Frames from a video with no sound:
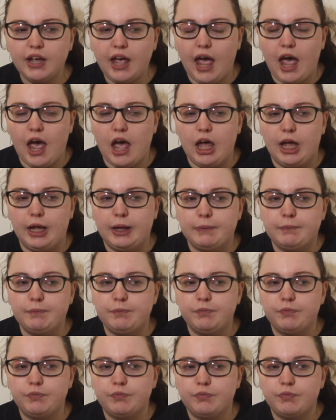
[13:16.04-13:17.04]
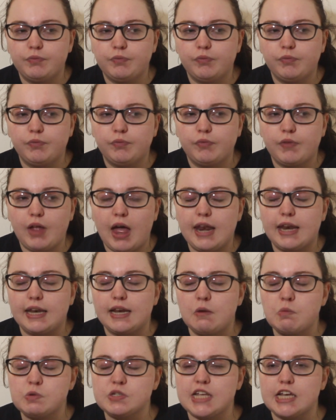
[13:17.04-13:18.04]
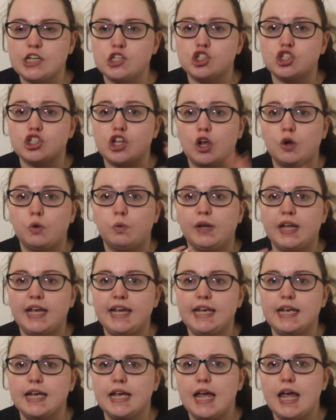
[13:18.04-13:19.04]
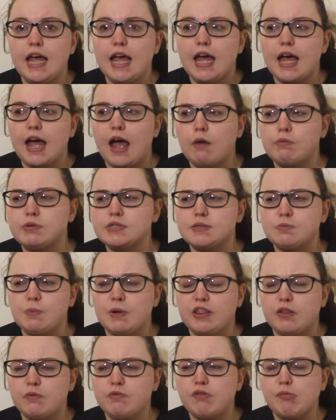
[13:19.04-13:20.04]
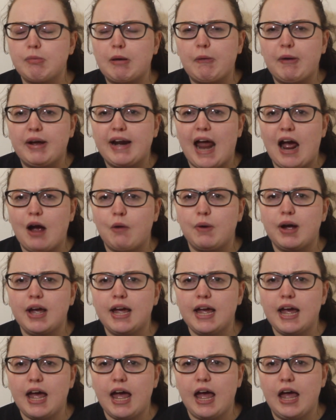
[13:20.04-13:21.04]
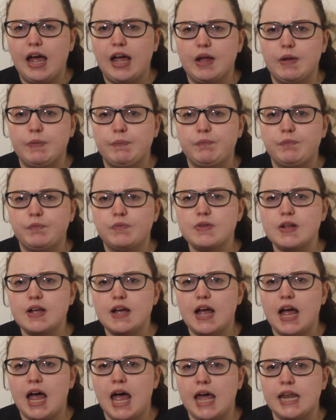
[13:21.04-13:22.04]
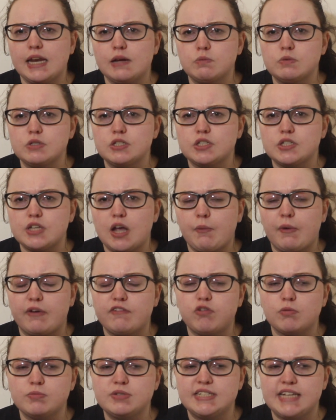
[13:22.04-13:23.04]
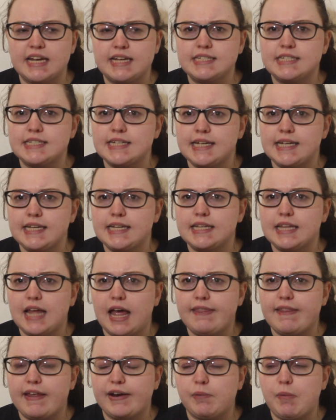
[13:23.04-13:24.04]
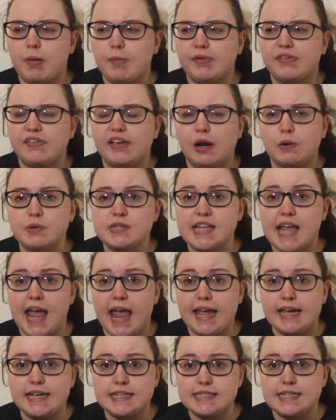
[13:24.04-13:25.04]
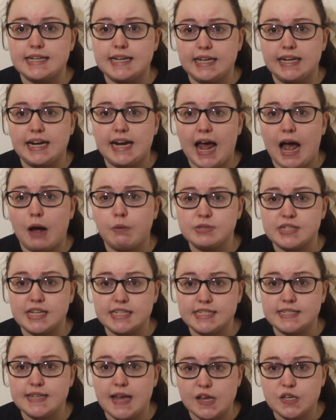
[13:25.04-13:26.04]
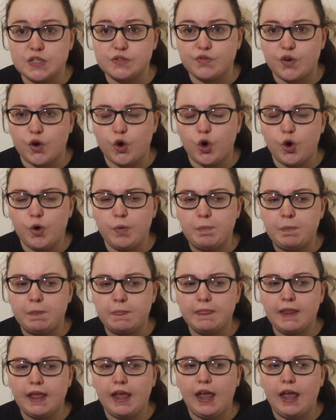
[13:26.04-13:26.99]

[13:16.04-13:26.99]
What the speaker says: And it was like slowly, I was with them for about an hour, and I went from 16, and then I remember saying I was 18 and I was in sixth form.